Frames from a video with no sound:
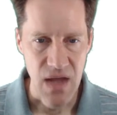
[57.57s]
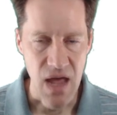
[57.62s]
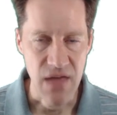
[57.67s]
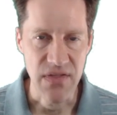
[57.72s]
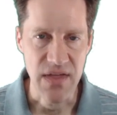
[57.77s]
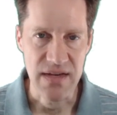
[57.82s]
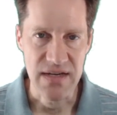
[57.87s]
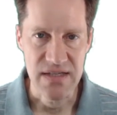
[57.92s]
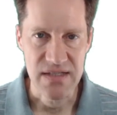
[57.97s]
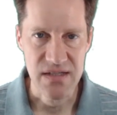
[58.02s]

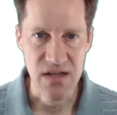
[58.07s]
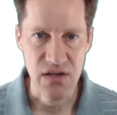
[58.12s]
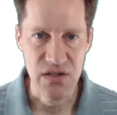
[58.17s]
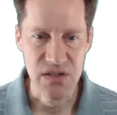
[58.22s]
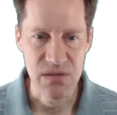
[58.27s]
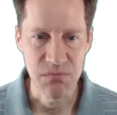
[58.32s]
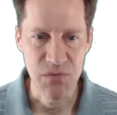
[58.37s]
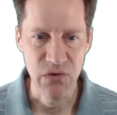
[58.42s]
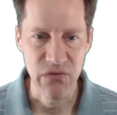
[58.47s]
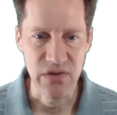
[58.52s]
And they
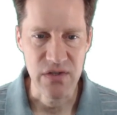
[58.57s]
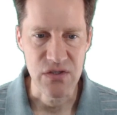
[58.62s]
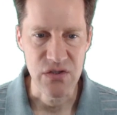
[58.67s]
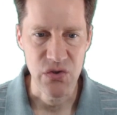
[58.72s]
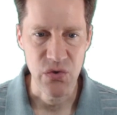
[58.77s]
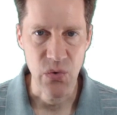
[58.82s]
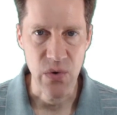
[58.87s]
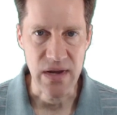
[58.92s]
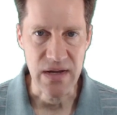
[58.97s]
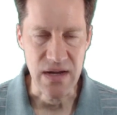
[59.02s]
discussed moving
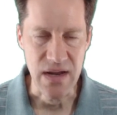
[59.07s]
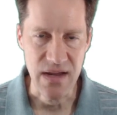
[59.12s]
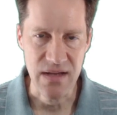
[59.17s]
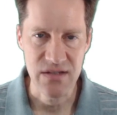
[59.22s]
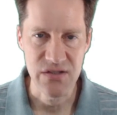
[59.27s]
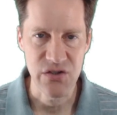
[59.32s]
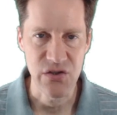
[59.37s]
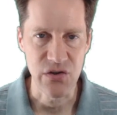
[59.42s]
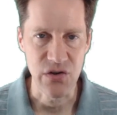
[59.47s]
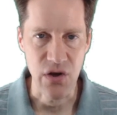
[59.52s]
to an
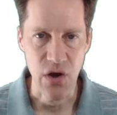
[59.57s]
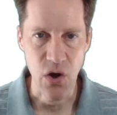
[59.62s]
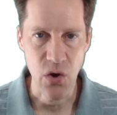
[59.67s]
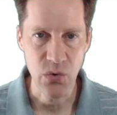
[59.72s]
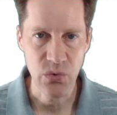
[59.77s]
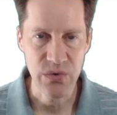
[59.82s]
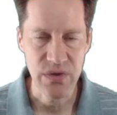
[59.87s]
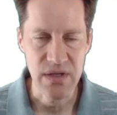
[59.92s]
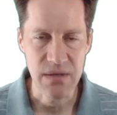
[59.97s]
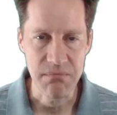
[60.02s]

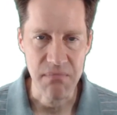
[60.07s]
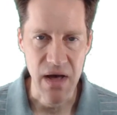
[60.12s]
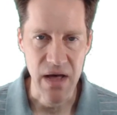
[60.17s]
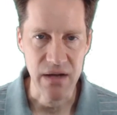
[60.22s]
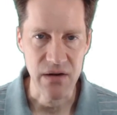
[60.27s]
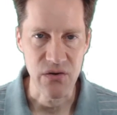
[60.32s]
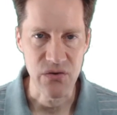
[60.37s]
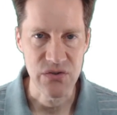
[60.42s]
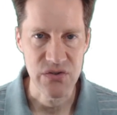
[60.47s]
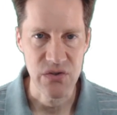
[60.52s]
insert-only
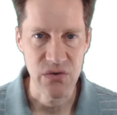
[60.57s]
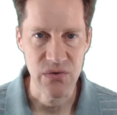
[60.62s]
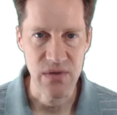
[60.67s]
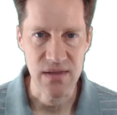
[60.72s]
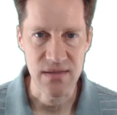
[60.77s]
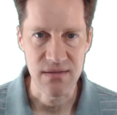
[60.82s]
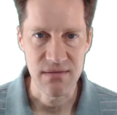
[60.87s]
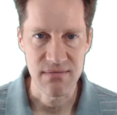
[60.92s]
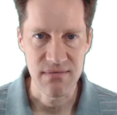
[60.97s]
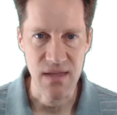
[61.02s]
model so
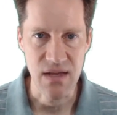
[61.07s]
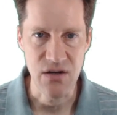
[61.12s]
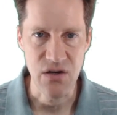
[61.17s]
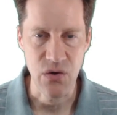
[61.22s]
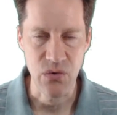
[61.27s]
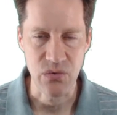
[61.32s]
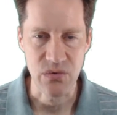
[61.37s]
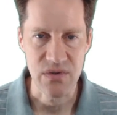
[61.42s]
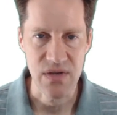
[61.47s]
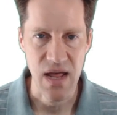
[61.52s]
that they
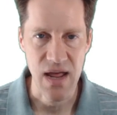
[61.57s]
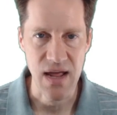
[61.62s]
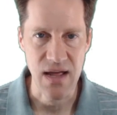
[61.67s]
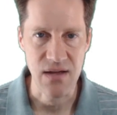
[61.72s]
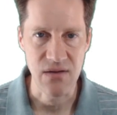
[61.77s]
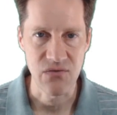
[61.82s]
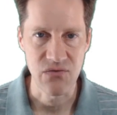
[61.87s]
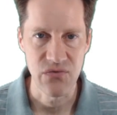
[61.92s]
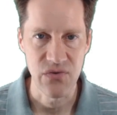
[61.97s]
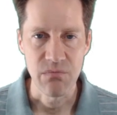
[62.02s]
don't
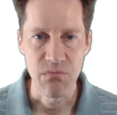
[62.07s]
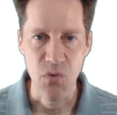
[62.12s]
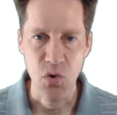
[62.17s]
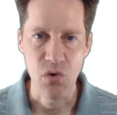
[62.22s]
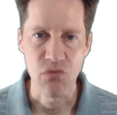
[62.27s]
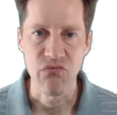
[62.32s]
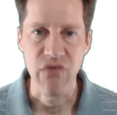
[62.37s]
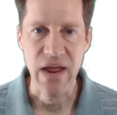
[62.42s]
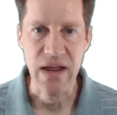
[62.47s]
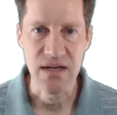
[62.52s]
have
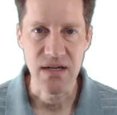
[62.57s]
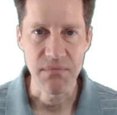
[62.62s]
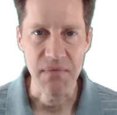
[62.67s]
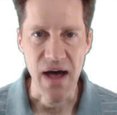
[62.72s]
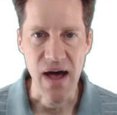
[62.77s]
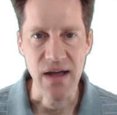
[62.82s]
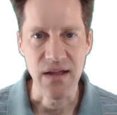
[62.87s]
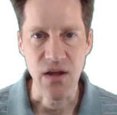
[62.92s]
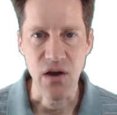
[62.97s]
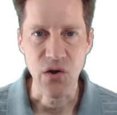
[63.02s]
more random
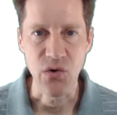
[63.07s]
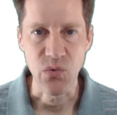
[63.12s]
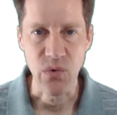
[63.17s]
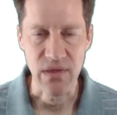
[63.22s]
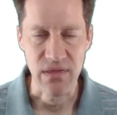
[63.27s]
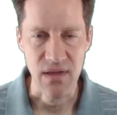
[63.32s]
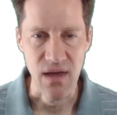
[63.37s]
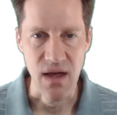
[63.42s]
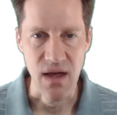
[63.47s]
I/O with